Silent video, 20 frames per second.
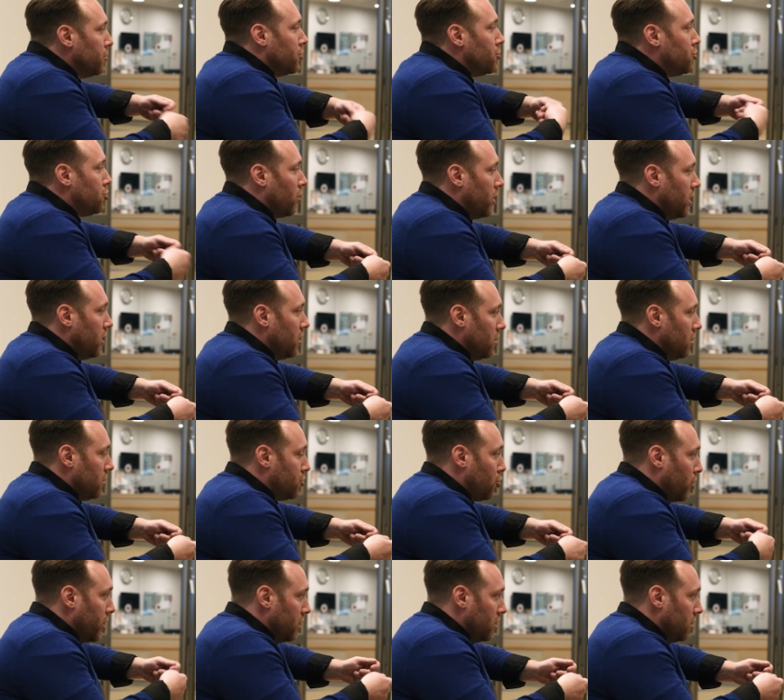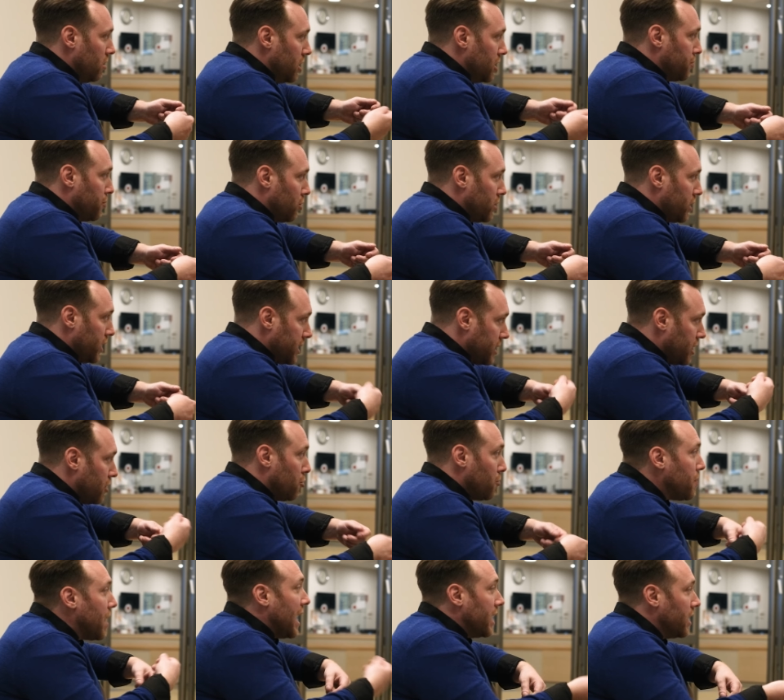to join join these protests, and
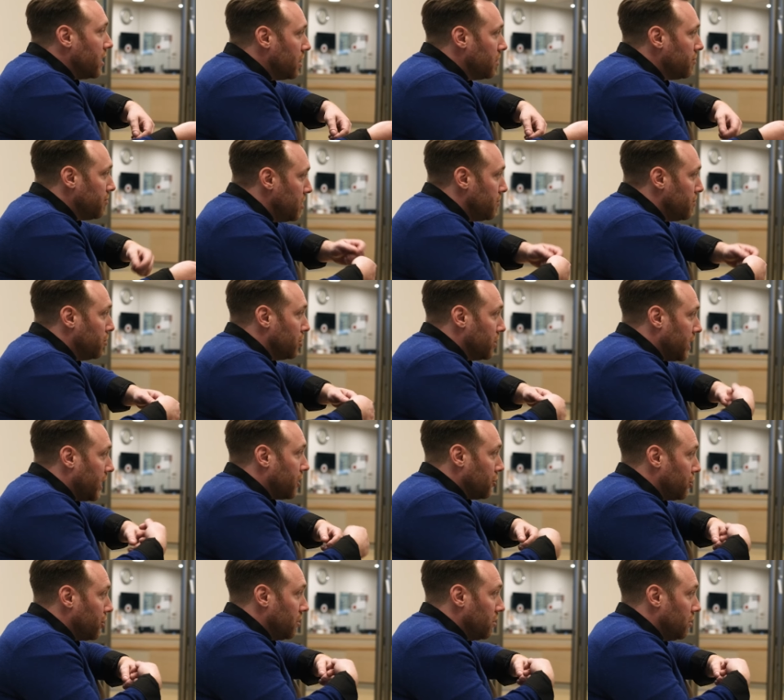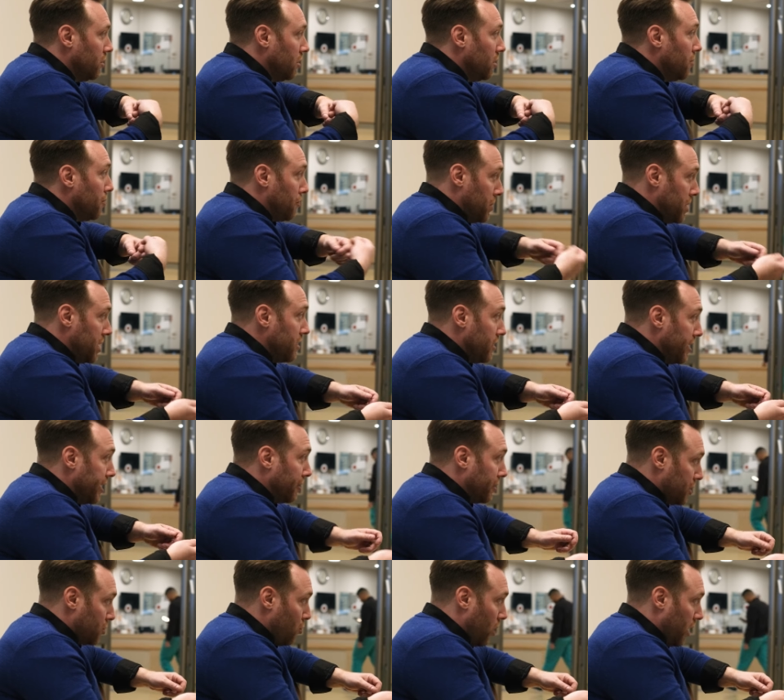they're paying people to actually be there as